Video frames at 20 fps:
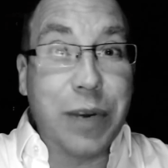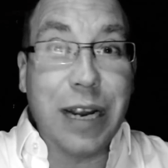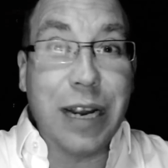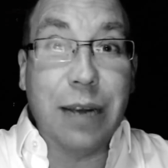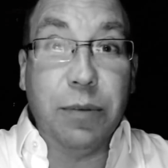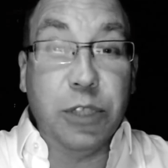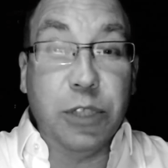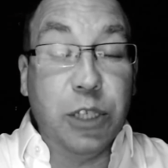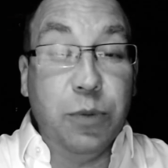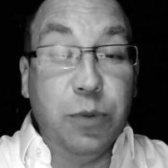be
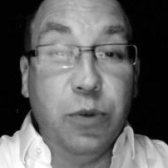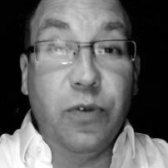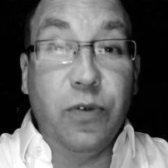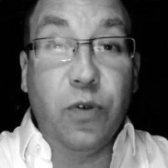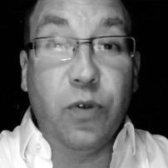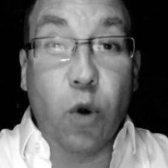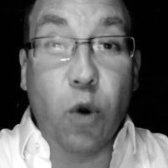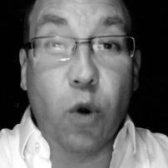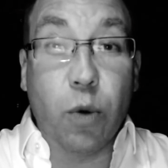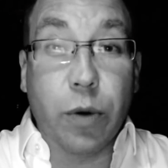able to move
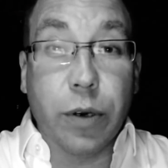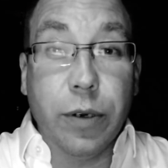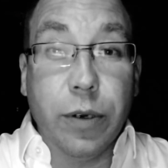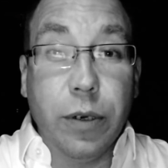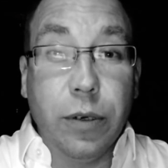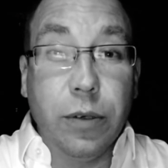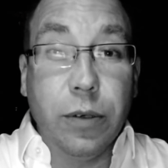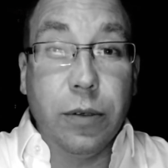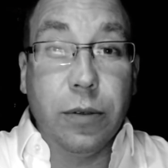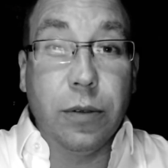forward
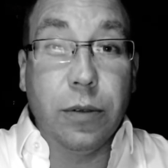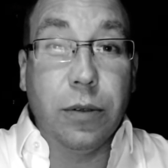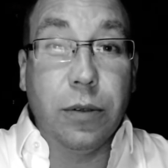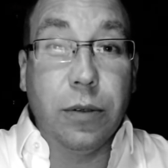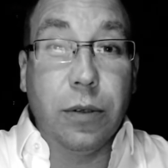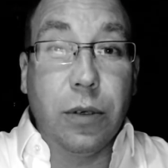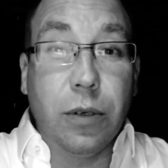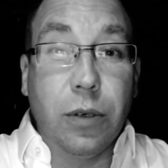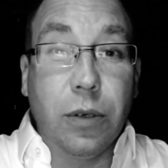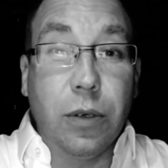
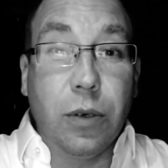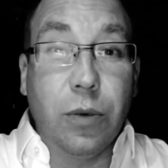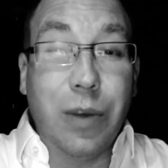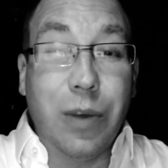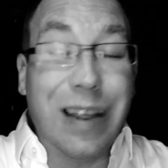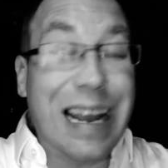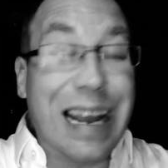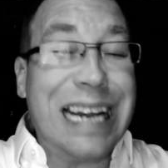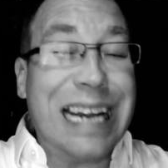with